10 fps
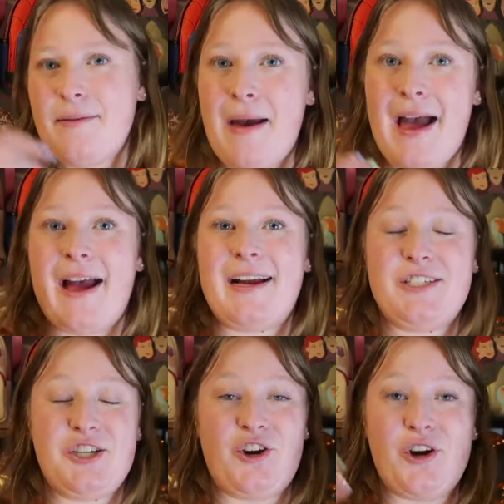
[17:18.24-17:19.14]
to
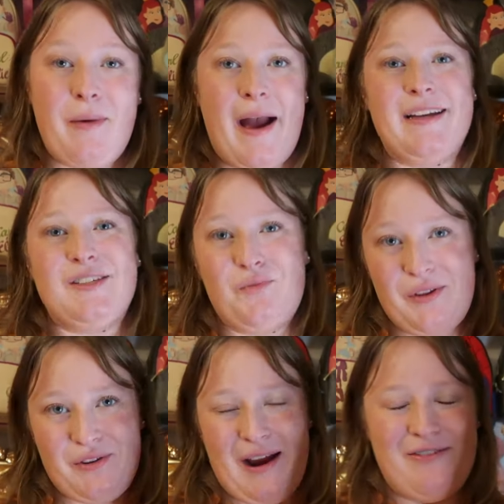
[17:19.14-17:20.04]
match her bags
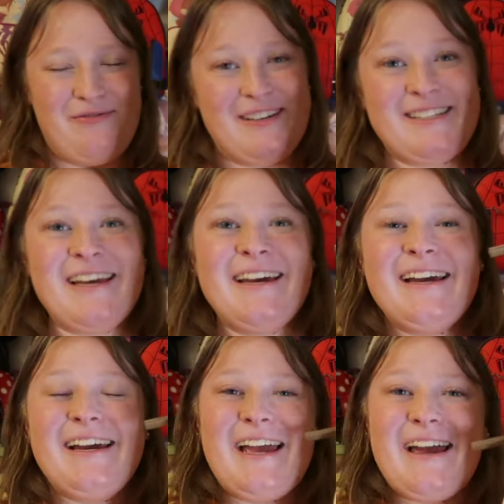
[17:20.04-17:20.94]
with her outfits.
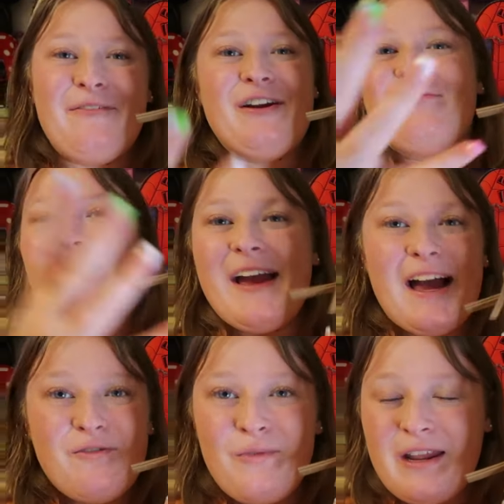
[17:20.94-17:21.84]
And whenever I
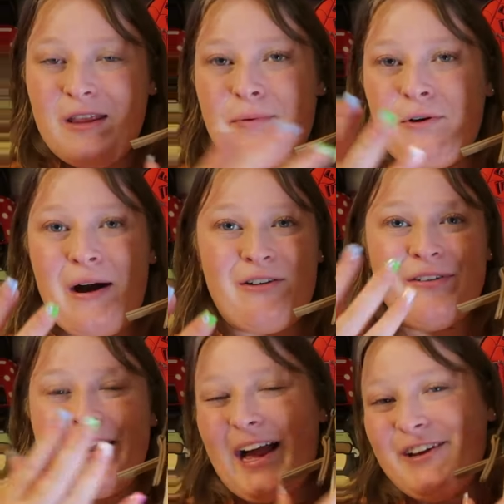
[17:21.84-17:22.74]
have a Winnie the Pooh
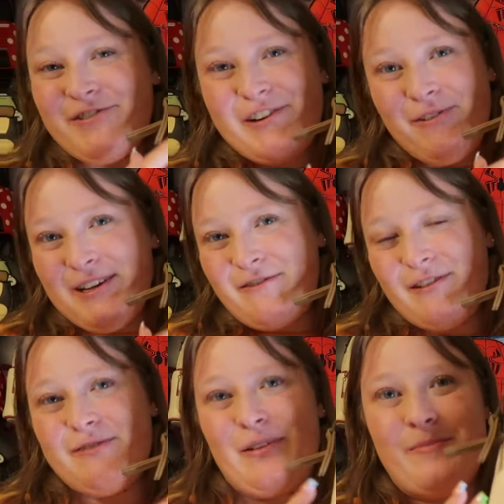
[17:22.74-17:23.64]
outfit, I usually reach for
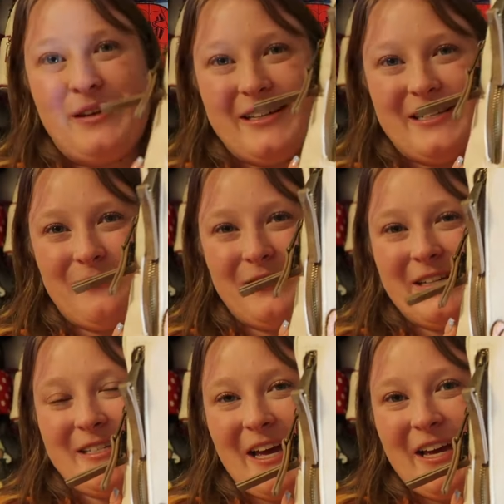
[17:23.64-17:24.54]
this one because this one
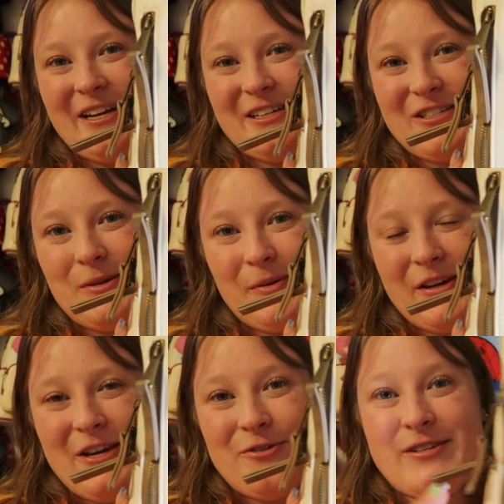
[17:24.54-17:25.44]
is super
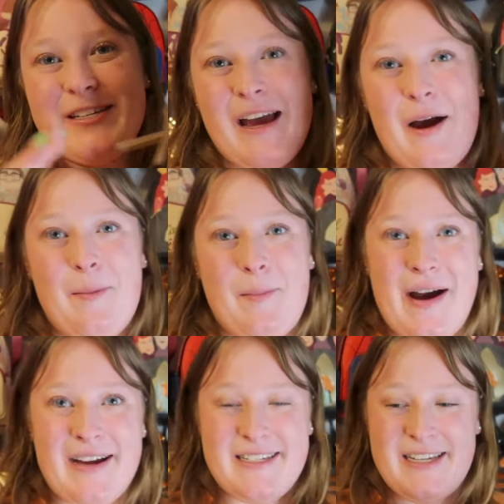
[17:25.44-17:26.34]
cute.
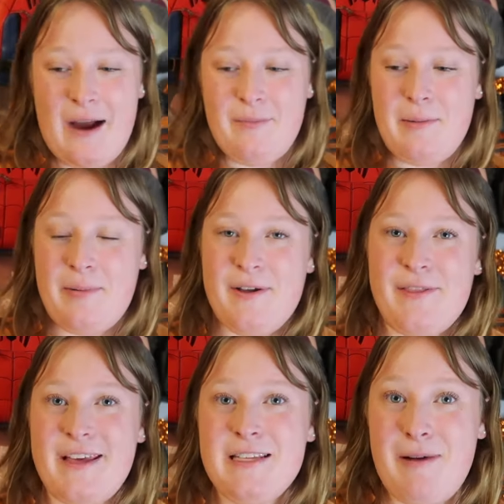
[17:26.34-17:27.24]
But I'm gonna put
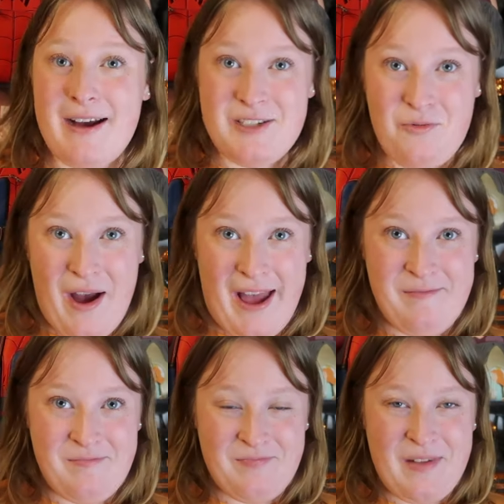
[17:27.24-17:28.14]
these bags away
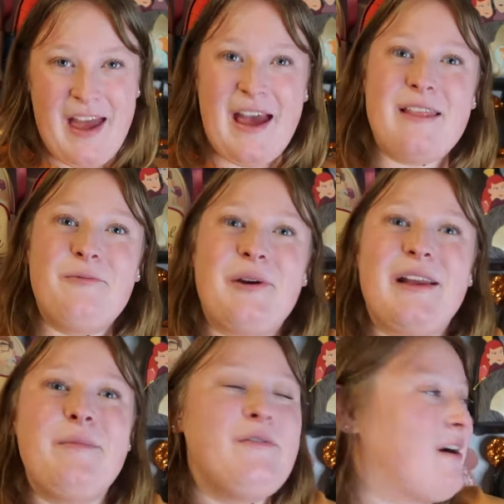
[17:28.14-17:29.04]
and then we're
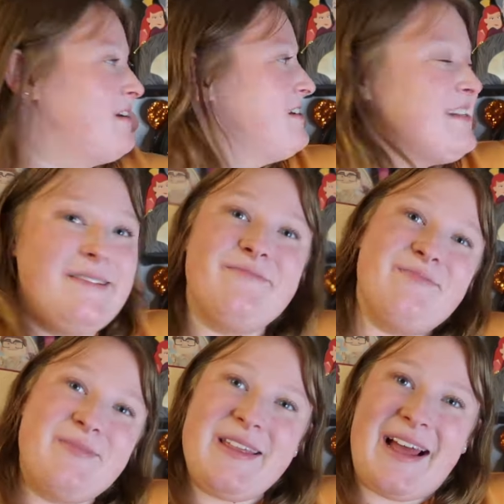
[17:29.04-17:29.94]
gonna move on
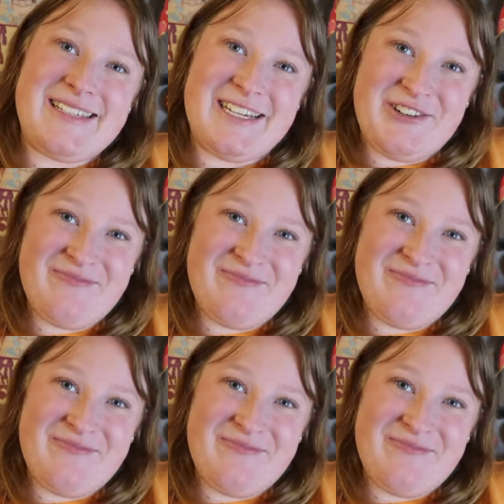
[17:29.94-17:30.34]
to that section.